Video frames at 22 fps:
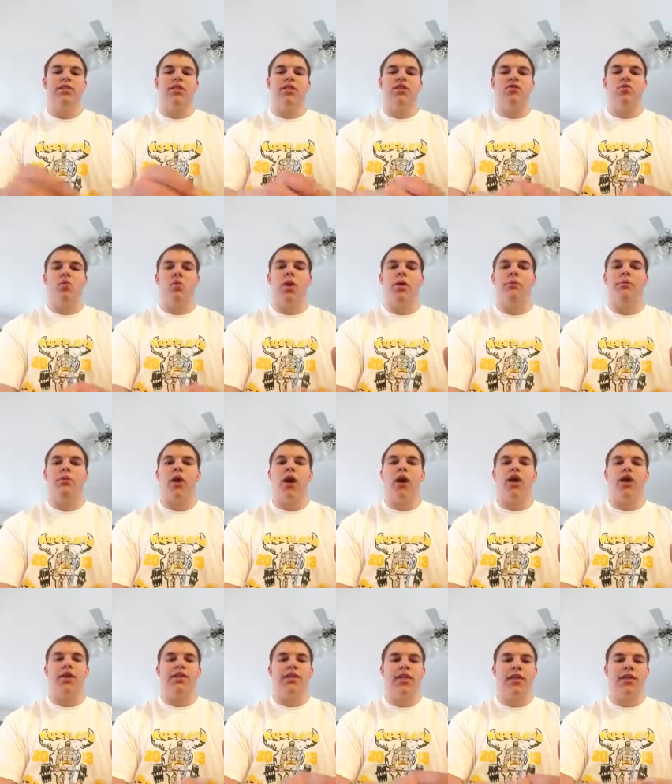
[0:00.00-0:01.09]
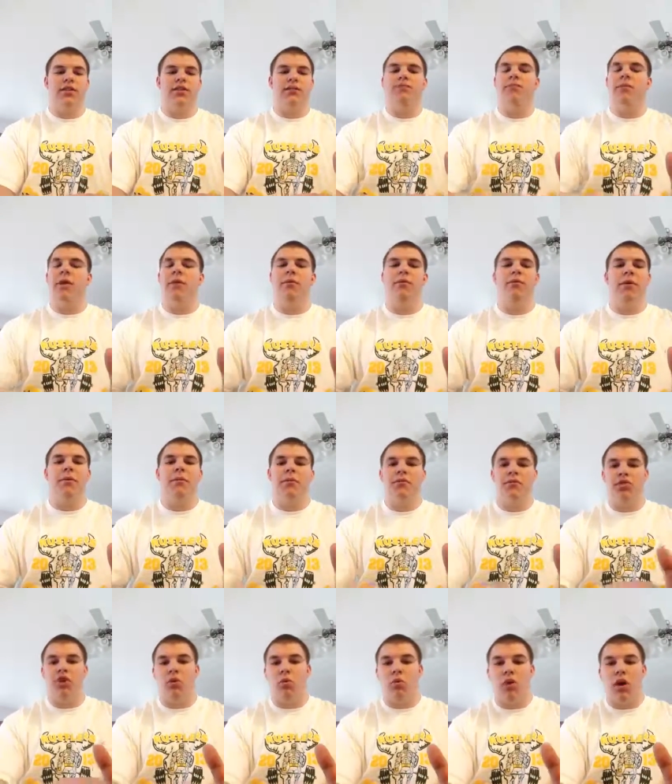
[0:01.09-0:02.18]
there's one product that maybe people
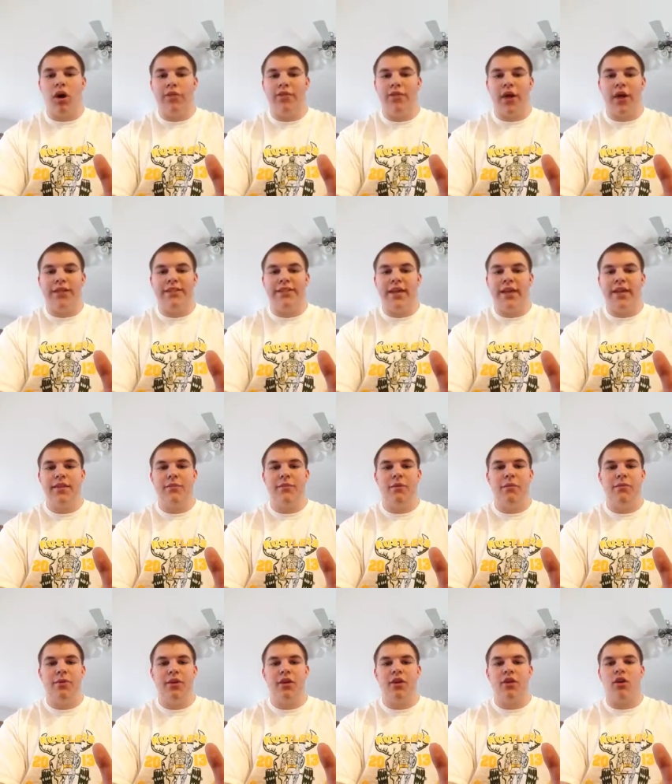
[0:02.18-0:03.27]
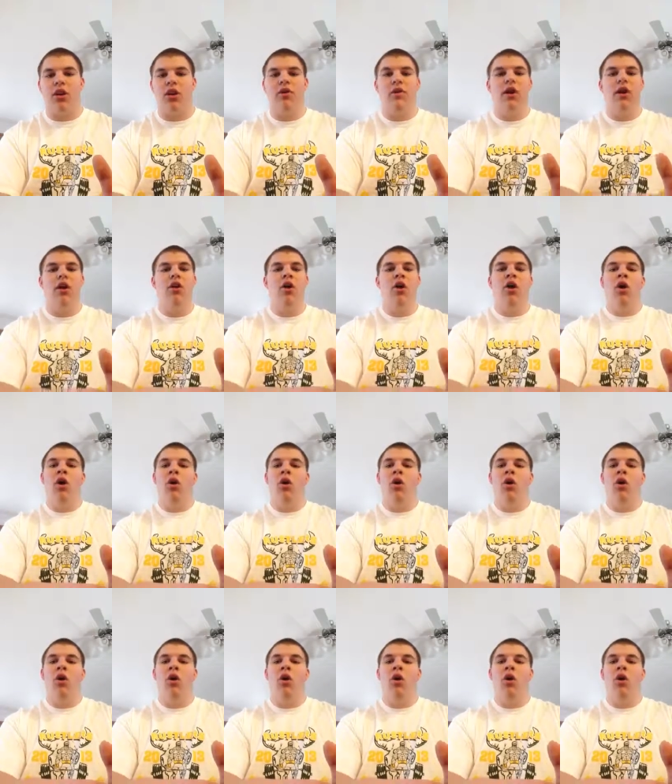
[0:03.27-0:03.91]
don't want that day, the people that are on there.